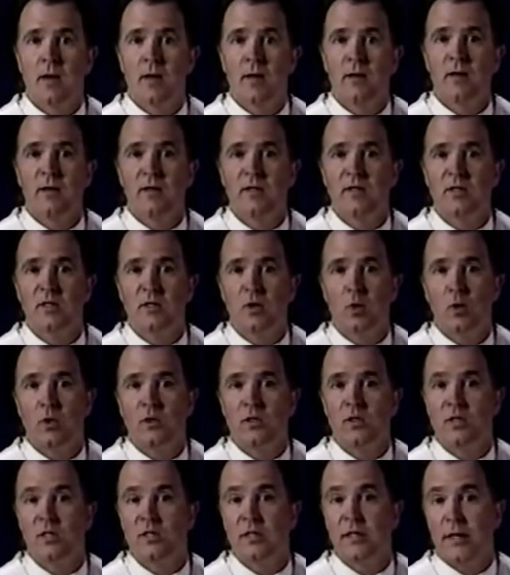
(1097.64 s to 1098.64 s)
Now this, of
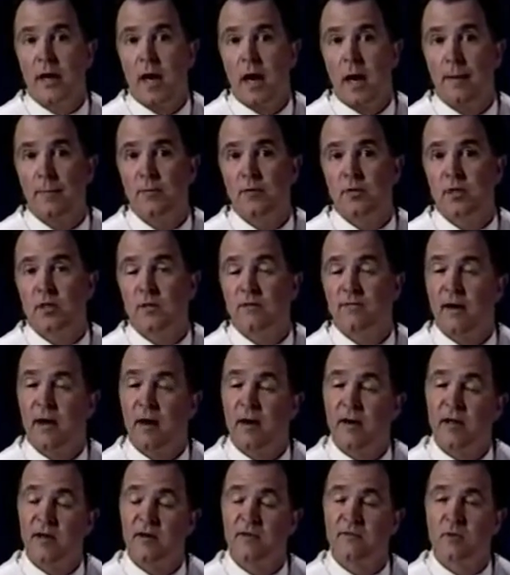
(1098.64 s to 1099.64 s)
course, is the opposite of how
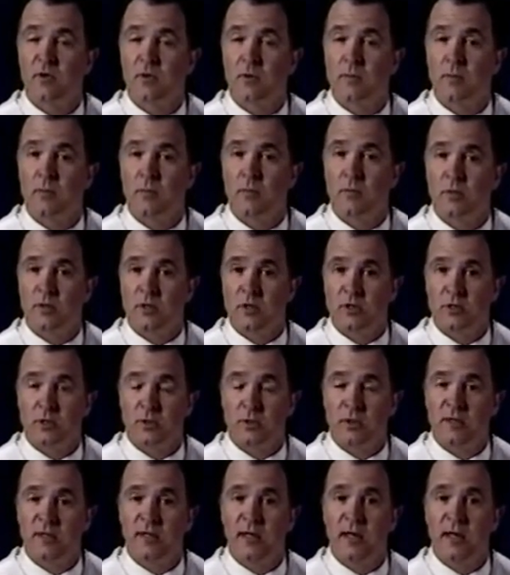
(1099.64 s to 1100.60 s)
invertebrates do it.